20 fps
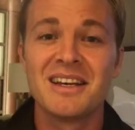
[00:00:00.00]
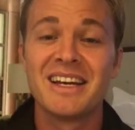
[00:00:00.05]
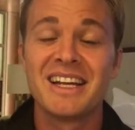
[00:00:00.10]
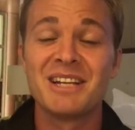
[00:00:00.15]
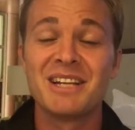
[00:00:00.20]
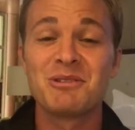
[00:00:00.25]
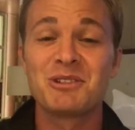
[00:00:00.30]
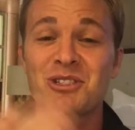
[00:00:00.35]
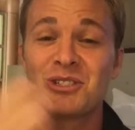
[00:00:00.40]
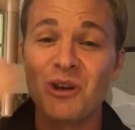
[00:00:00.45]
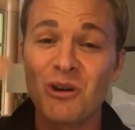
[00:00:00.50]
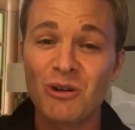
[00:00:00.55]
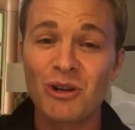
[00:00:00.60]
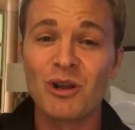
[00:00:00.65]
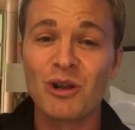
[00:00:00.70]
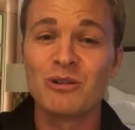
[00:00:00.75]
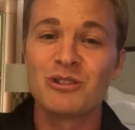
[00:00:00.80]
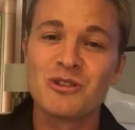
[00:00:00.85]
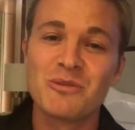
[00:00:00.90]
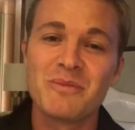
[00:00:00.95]
And he was so
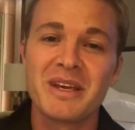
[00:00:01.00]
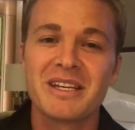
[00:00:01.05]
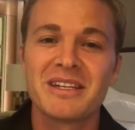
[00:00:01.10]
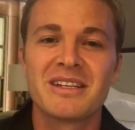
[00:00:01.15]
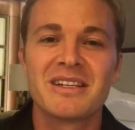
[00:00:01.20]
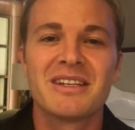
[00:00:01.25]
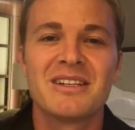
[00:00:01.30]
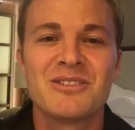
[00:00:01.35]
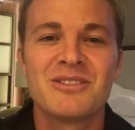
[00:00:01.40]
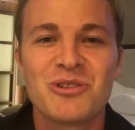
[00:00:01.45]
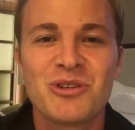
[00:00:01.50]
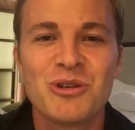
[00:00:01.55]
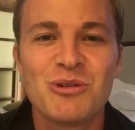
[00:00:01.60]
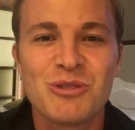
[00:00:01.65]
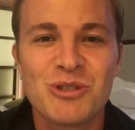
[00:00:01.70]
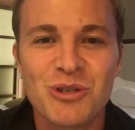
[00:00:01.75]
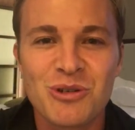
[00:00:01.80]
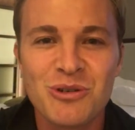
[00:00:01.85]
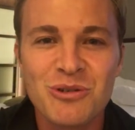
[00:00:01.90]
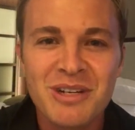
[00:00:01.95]
close to making it into
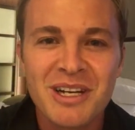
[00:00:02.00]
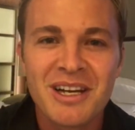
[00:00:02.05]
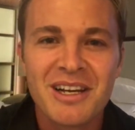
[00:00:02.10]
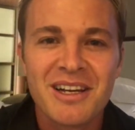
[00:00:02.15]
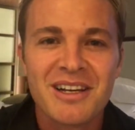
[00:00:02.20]
Q2.